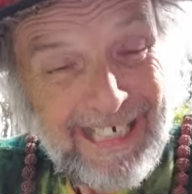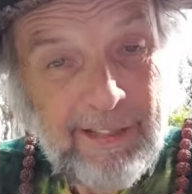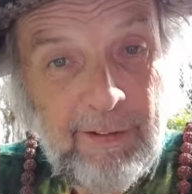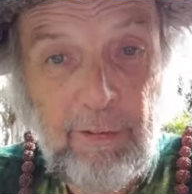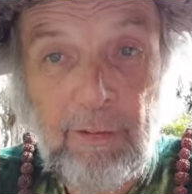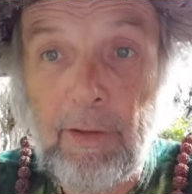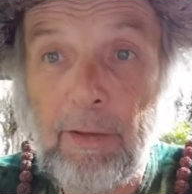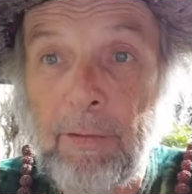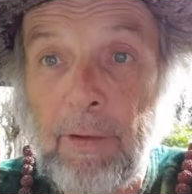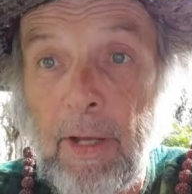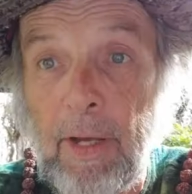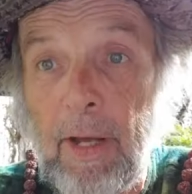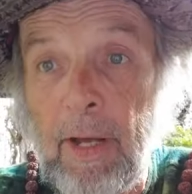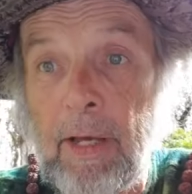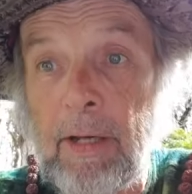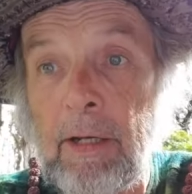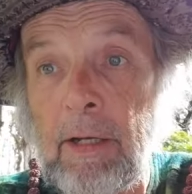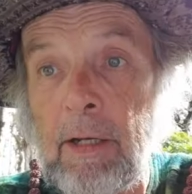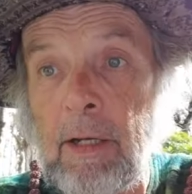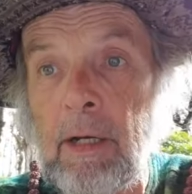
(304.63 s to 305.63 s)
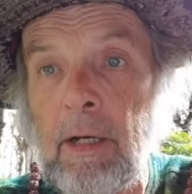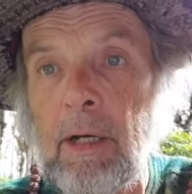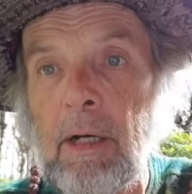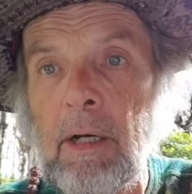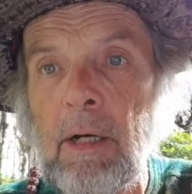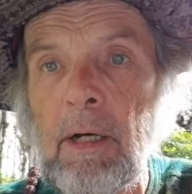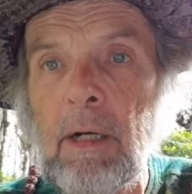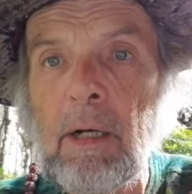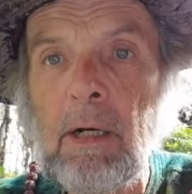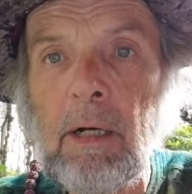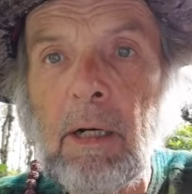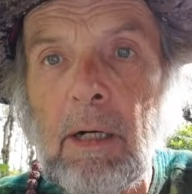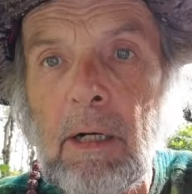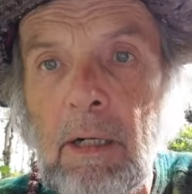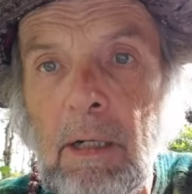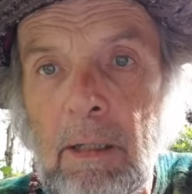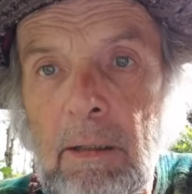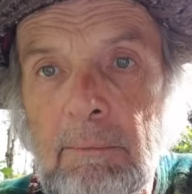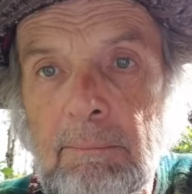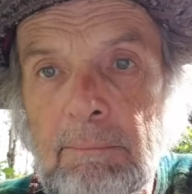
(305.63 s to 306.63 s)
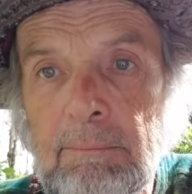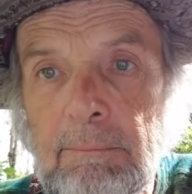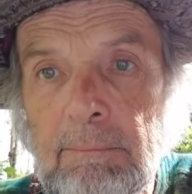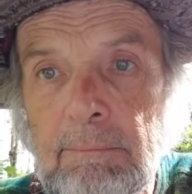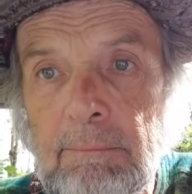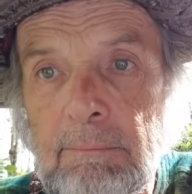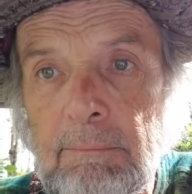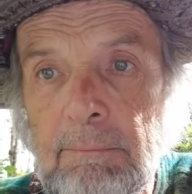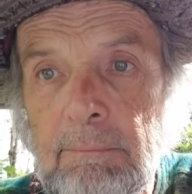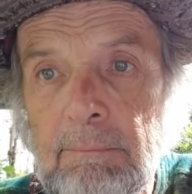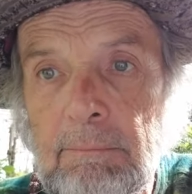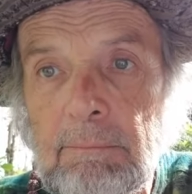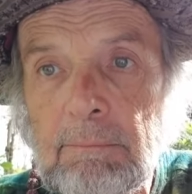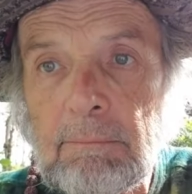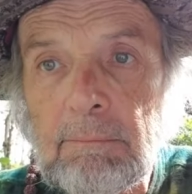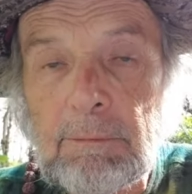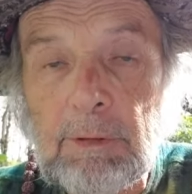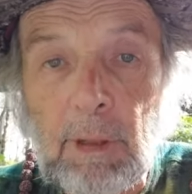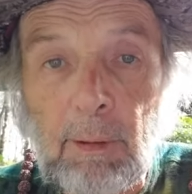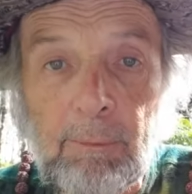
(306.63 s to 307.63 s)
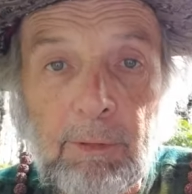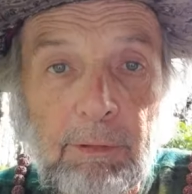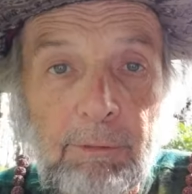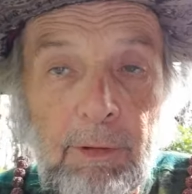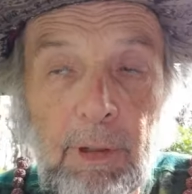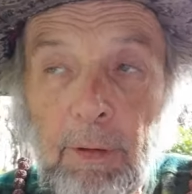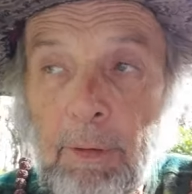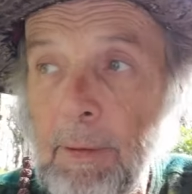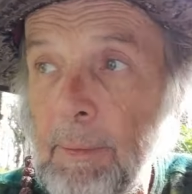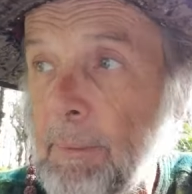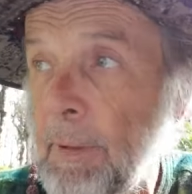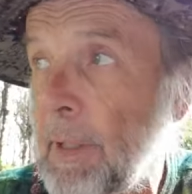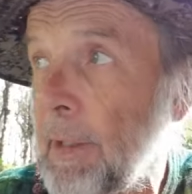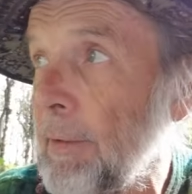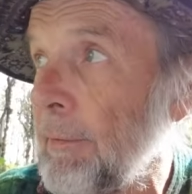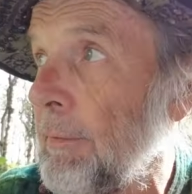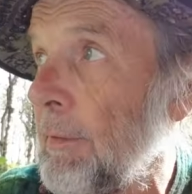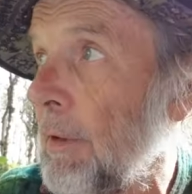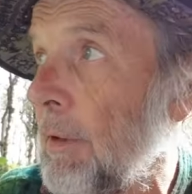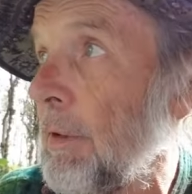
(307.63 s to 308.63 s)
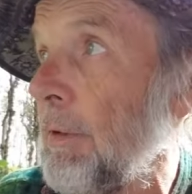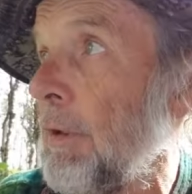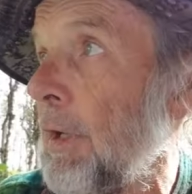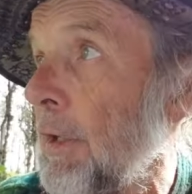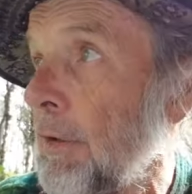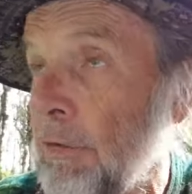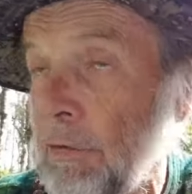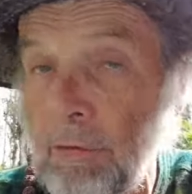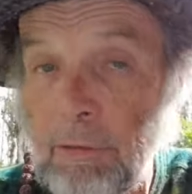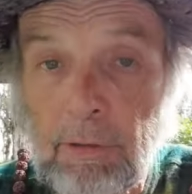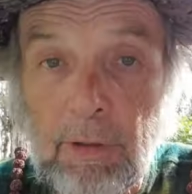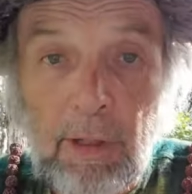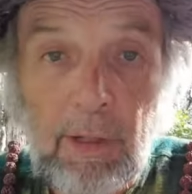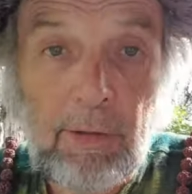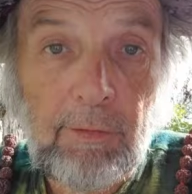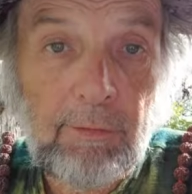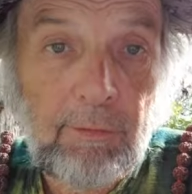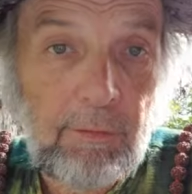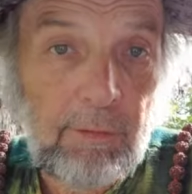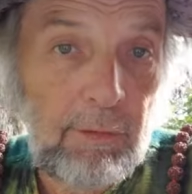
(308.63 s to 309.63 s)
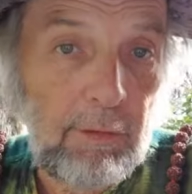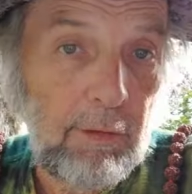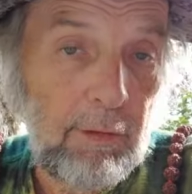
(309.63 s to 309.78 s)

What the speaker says: than that. Coming around a bend. All right, 2 days.